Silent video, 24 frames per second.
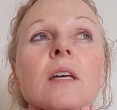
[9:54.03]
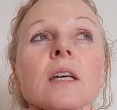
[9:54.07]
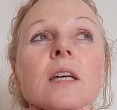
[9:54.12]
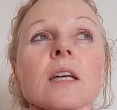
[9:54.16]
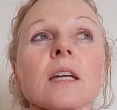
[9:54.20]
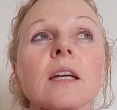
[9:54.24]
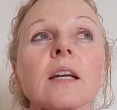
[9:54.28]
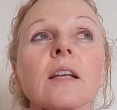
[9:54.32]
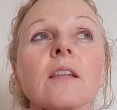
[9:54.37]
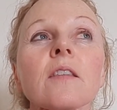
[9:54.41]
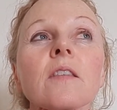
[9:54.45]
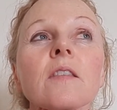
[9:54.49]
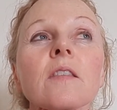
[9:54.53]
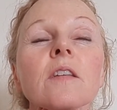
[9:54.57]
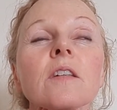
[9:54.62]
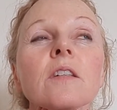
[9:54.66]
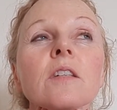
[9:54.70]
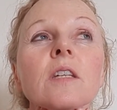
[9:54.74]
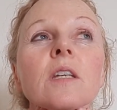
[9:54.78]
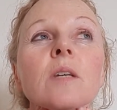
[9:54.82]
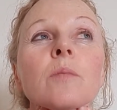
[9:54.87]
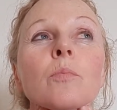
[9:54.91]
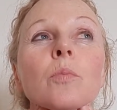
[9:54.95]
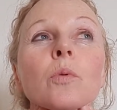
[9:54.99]
gets the
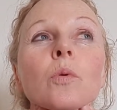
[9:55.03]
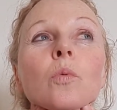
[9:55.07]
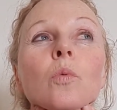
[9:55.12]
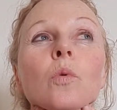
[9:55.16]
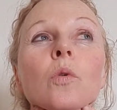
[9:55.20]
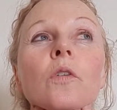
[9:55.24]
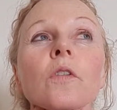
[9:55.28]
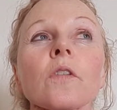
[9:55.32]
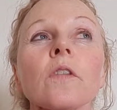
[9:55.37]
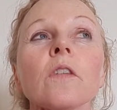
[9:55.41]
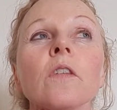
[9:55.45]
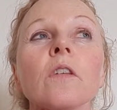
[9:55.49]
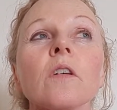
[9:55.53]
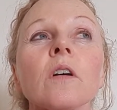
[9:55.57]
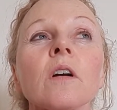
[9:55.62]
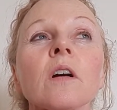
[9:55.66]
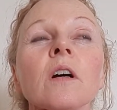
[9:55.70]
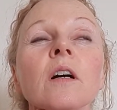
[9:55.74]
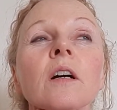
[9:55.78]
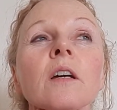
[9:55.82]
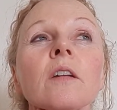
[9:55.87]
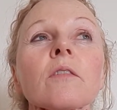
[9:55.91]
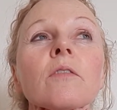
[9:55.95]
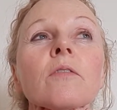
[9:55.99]
deeper ones, you can
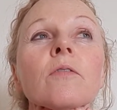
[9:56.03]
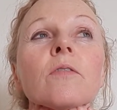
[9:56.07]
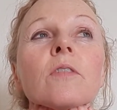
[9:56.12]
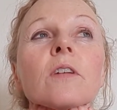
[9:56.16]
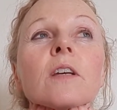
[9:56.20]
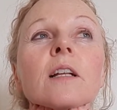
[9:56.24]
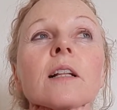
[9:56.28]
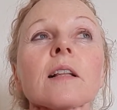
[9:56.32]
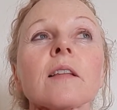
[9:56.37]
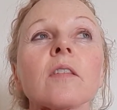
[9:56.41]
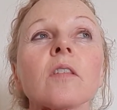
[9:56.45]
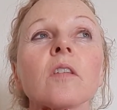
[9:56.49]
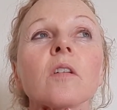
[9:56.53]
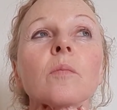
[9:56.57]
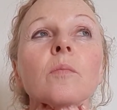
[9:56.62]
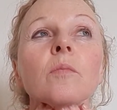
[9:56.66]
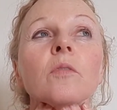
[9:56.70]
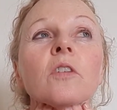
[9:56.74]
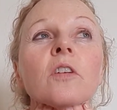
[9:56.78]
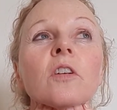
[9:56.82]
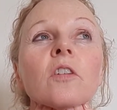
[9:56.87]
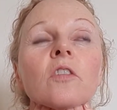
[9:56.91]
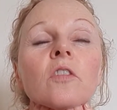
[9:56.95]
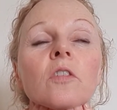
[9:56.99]
kind of feel some
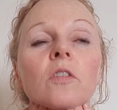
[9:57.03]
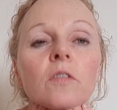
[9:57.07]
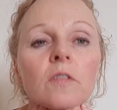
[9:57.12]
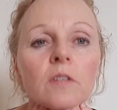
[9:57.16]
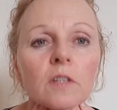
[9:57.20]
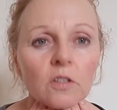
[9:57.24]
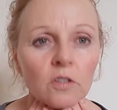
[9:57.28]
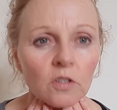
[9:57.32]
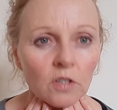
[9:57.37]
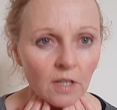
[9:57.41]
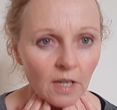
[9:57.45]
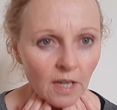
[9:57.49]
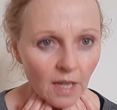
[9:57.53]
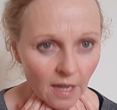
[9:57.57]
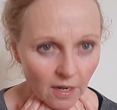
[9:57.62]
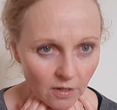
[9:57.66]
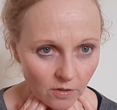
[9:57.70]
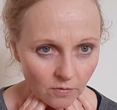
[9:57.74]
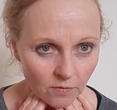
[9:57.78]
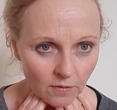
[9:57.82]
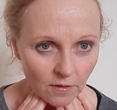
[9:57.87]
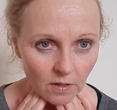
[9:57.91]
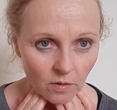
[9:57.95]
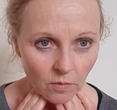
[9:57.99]
tissues that you can't
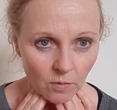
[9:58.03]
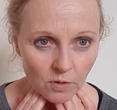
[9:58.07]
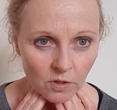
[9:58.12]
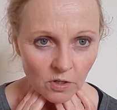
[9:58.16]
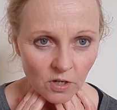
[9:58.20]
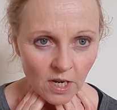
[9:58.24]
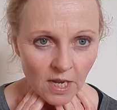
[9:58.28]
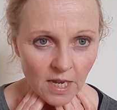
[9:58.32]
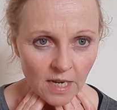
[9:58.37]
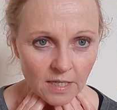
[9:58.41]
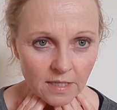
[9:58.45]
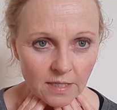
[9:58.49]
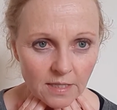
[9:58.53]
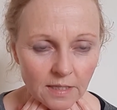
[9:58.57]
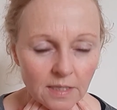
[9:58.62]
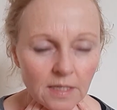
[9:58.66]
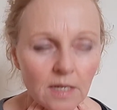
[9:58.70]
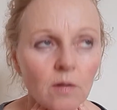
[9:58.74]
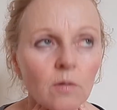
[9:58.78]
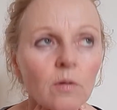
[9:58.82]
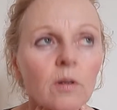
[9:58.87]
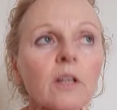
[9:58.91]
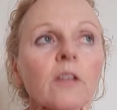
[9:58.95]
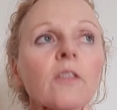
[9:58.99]
feel when your head is
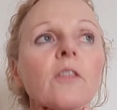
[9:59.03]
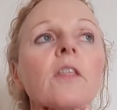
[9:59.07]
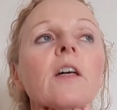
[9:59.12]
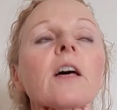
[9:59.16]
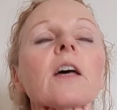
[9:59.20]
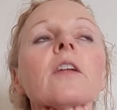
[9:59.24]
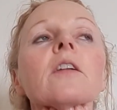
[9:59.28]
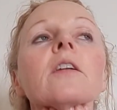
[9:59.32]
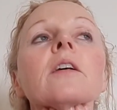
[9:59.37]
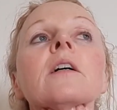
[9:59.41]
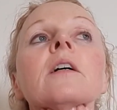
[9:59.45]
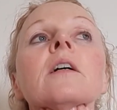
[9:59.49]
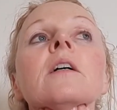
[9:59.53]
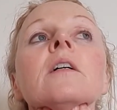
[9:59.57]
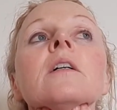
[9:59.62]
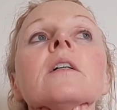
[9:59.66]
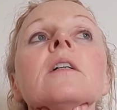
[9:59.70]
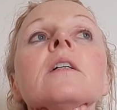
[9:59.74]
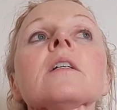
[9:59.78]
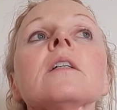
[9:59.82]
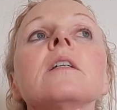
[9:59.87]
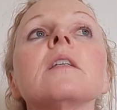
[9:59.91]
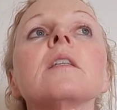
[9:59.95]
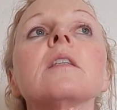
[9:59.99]
down like that.
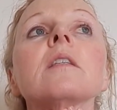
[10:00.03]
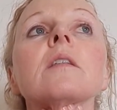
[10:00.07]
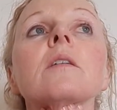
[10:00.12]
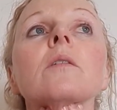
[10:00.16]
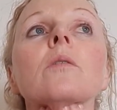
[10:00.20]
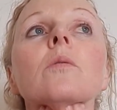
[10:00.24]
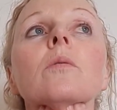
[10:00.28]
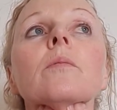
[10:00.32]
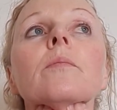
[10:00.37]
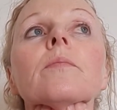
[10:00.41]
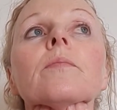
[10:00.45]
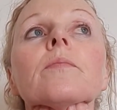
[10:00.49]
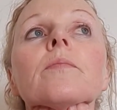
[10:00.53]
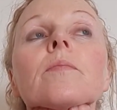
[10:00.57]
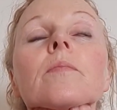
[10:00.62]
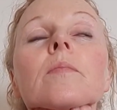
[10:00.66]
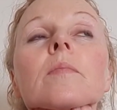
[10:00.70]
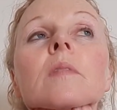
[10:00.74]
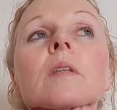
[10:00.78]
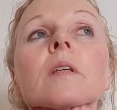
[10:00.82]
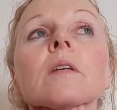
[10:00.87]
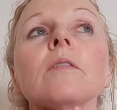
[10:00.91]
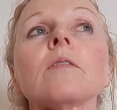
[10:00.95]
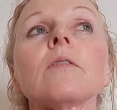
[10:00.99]
So
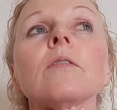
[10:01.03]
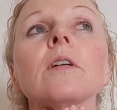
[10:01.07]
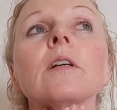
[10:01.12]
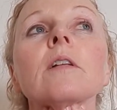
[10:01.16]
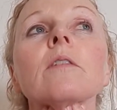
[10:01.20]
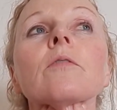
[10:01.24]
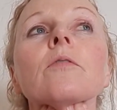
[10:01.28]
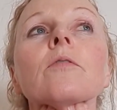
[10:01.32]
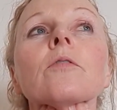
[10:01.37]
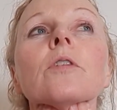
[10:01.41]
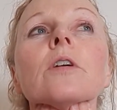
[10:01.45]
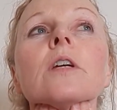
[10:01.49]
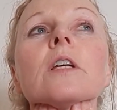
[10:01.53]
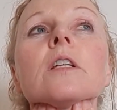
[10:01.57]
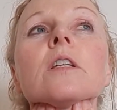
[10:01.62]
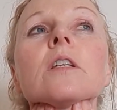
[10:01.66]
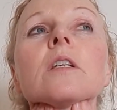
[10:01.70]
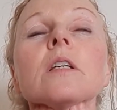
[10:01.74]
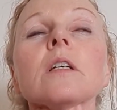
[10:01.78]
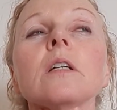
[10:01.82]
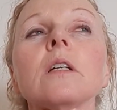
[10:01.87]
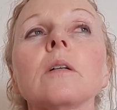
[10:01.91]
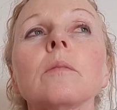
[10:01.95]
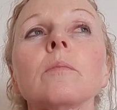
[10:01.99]
feel free
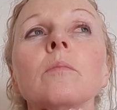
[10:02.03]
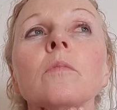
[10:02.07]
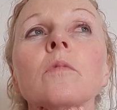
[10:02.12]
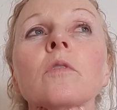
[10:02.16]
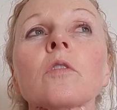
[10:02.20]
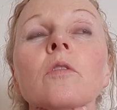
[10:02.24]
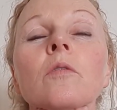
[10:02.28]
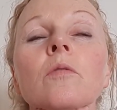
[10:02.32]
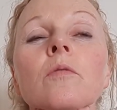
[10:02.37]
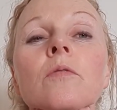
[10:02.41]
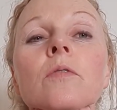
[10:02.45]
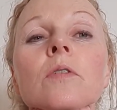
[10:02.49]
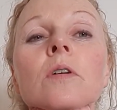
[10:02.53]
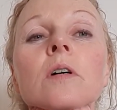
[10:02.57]
to move